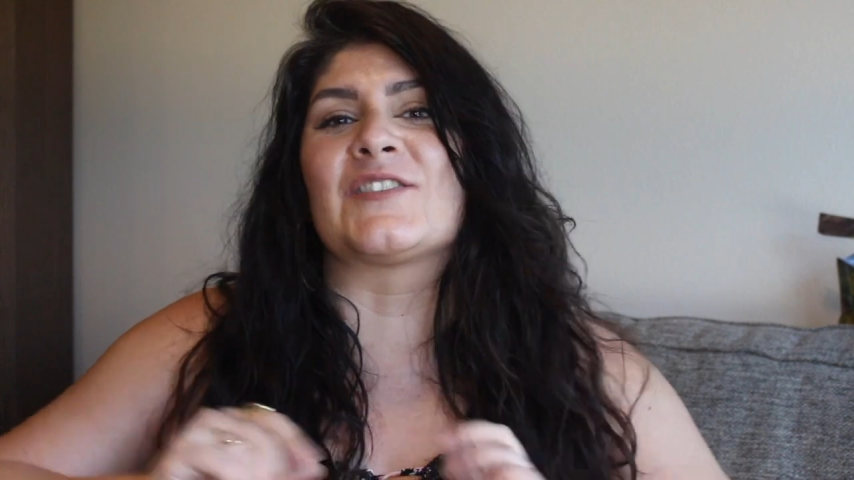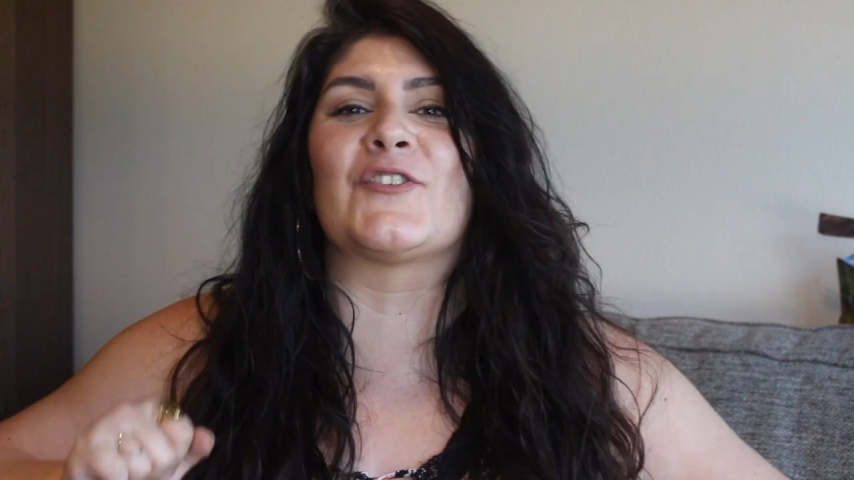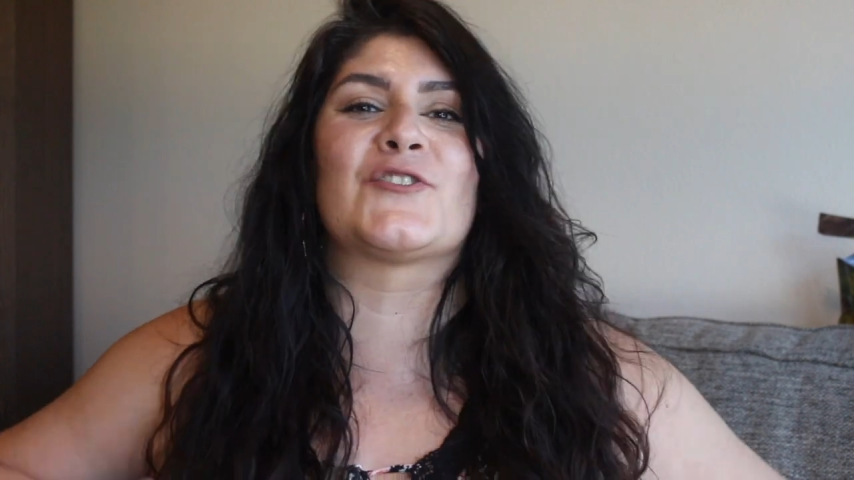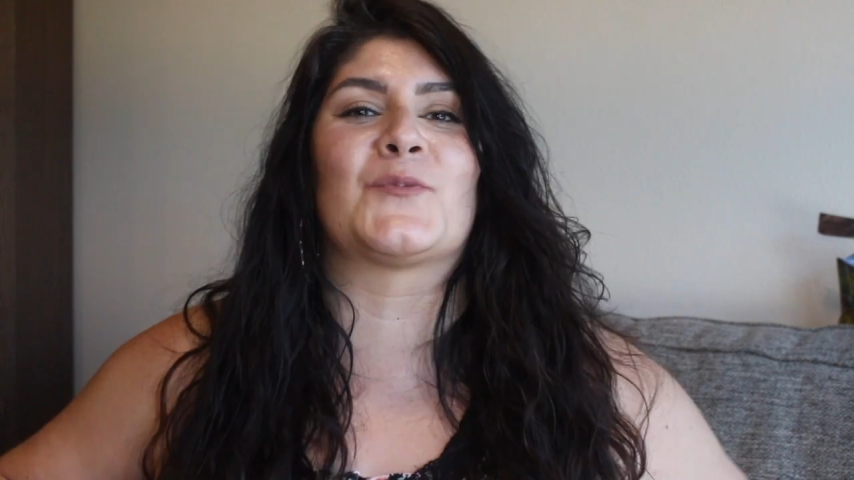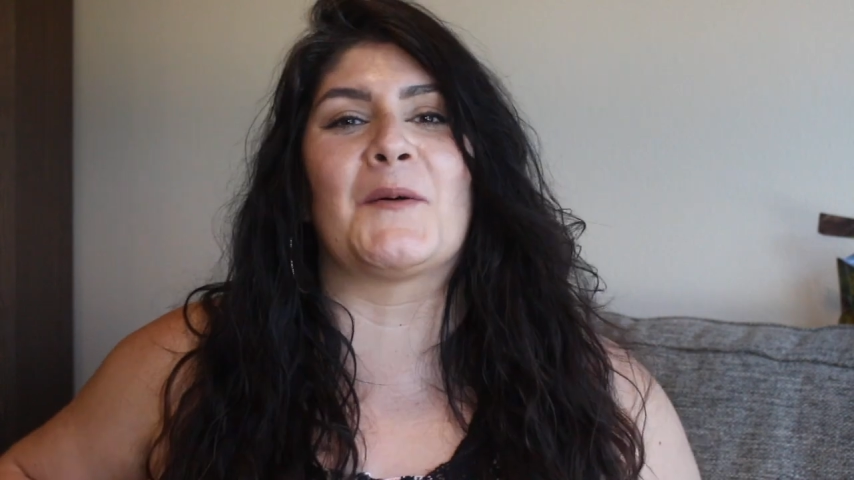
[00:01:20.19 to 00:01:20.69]

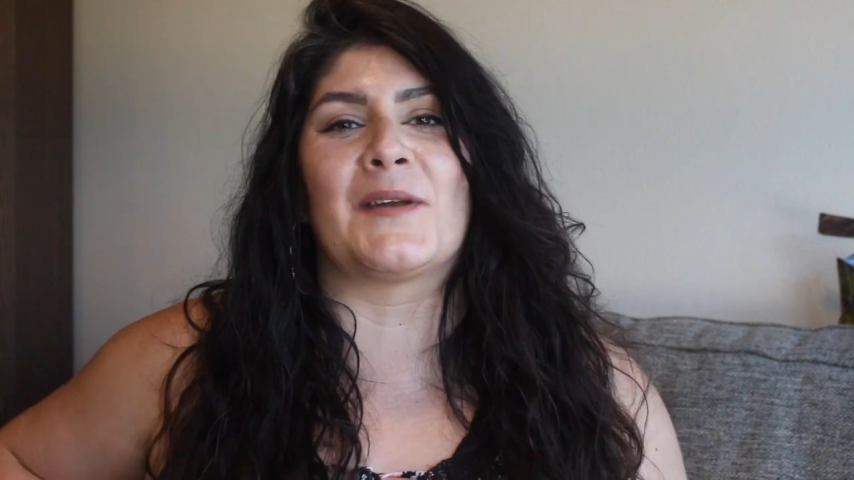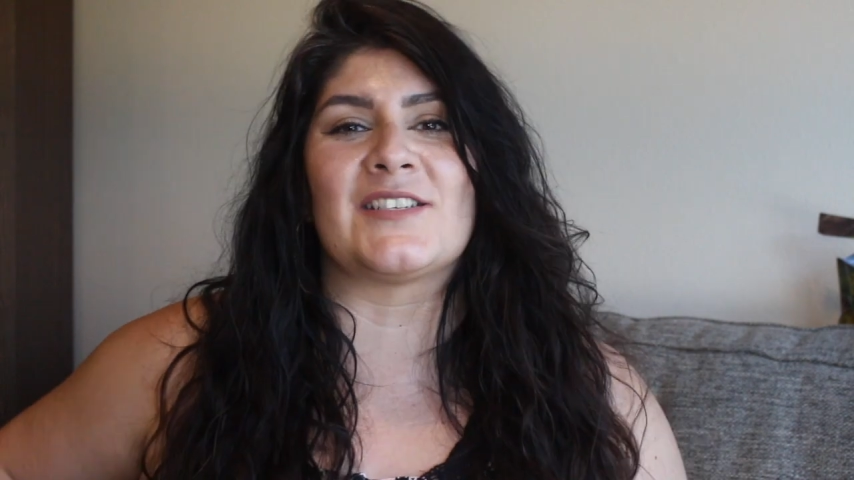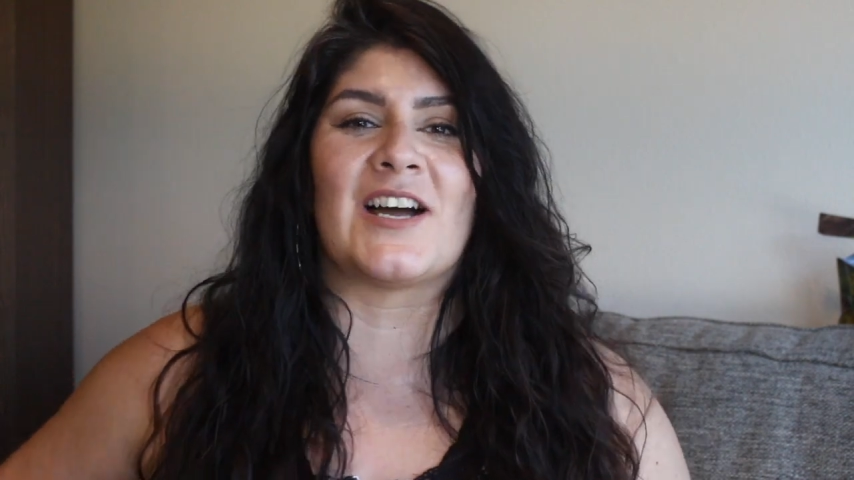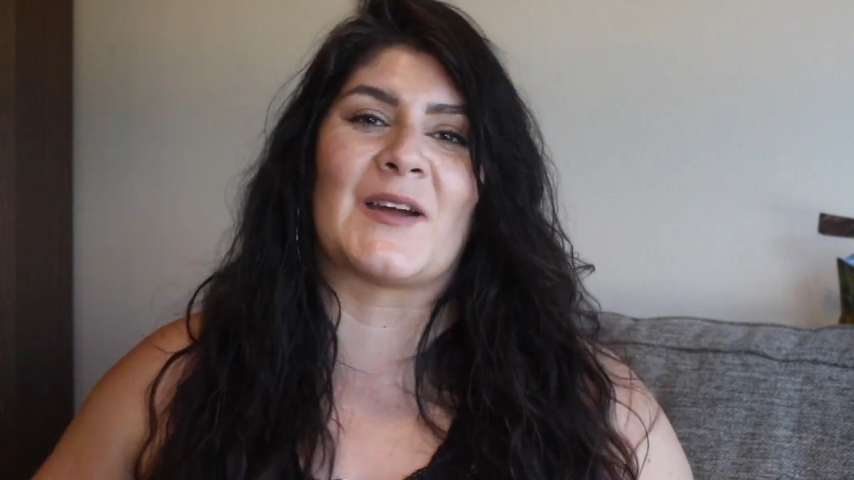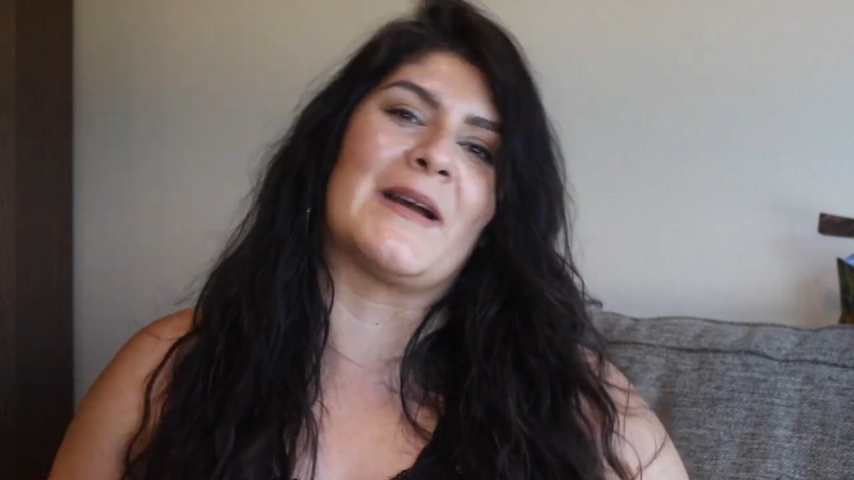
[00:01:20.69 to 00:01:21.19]
First one I want to
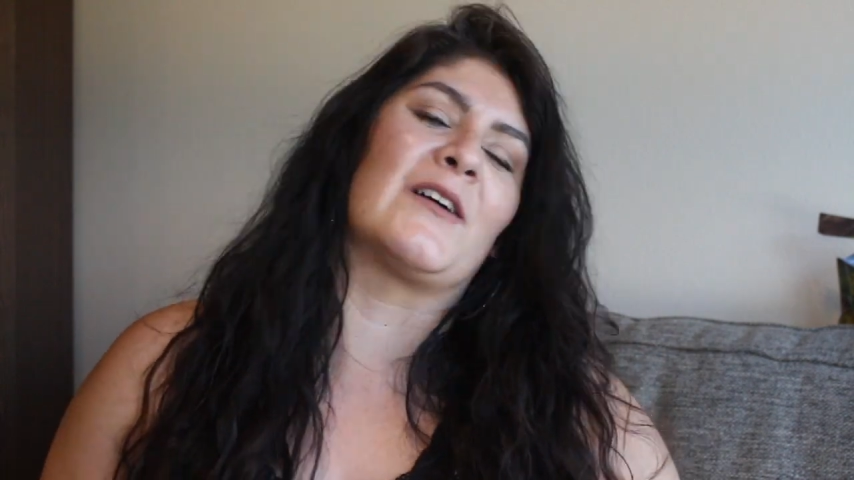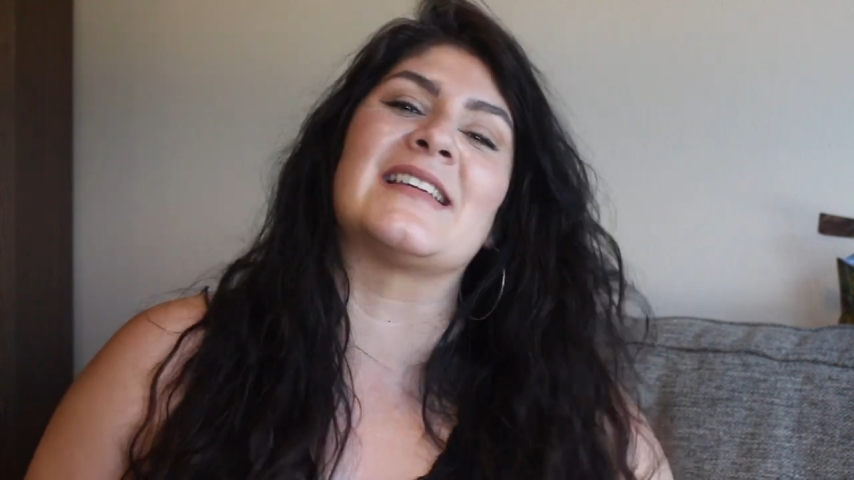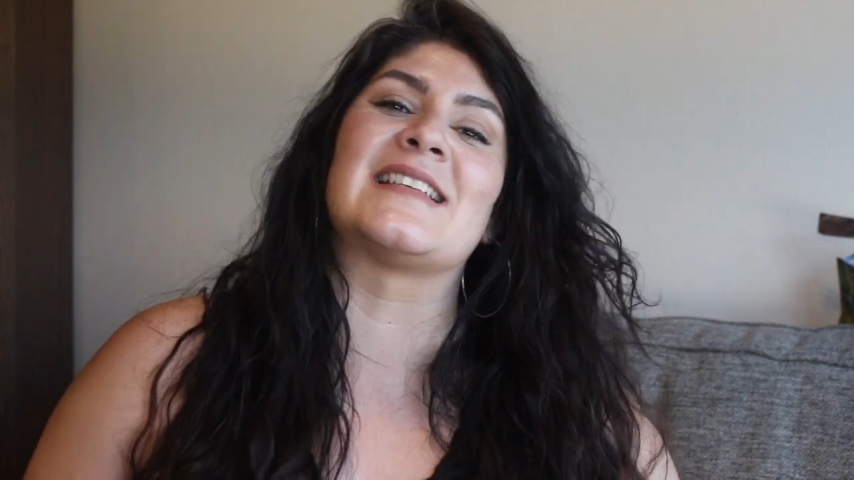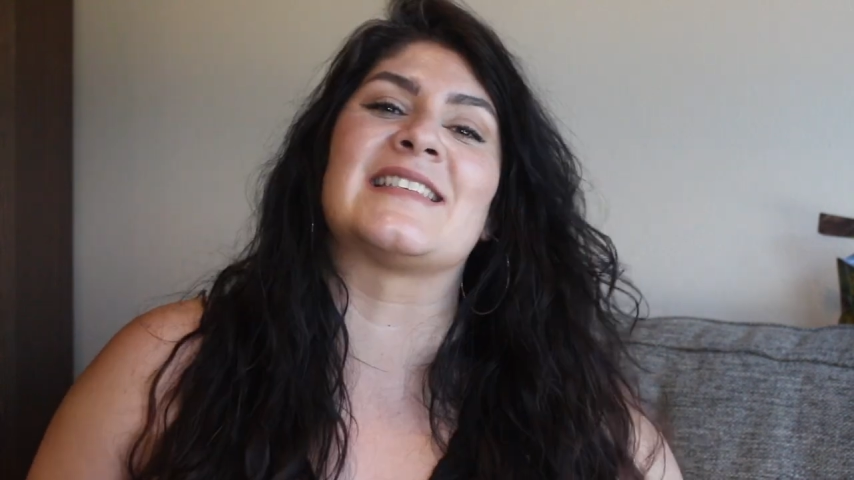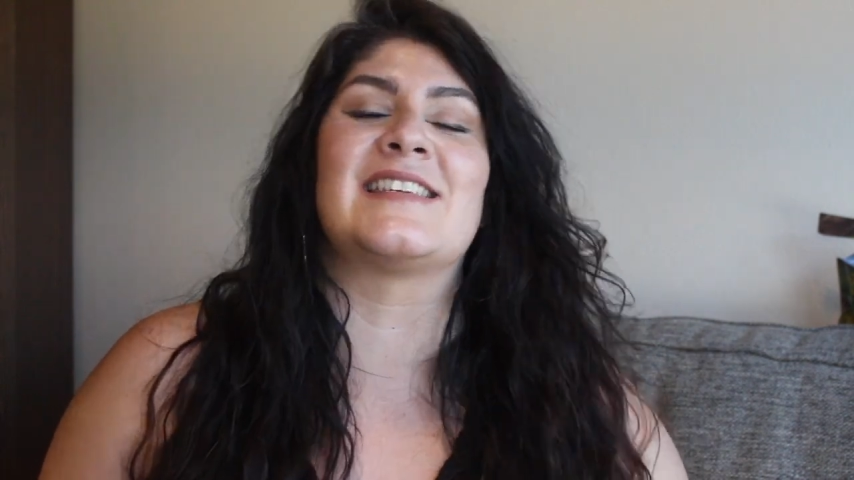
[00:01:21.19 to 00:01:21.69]
talk about
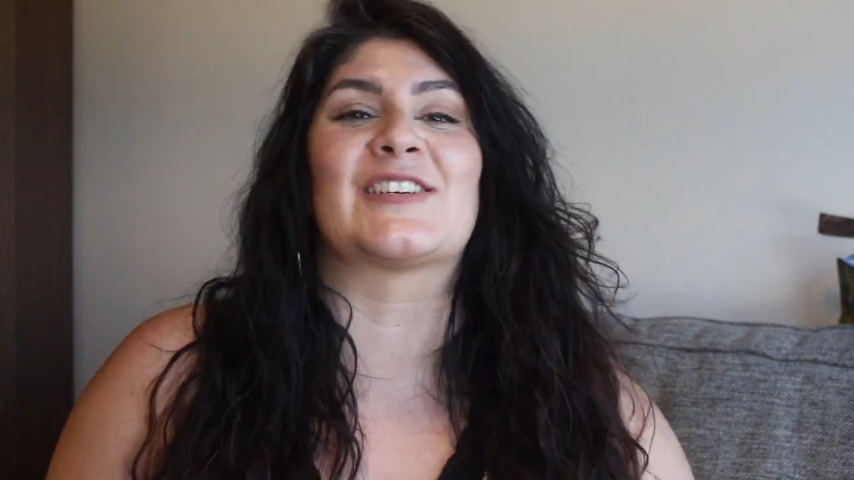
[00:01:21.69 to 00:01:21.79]
is The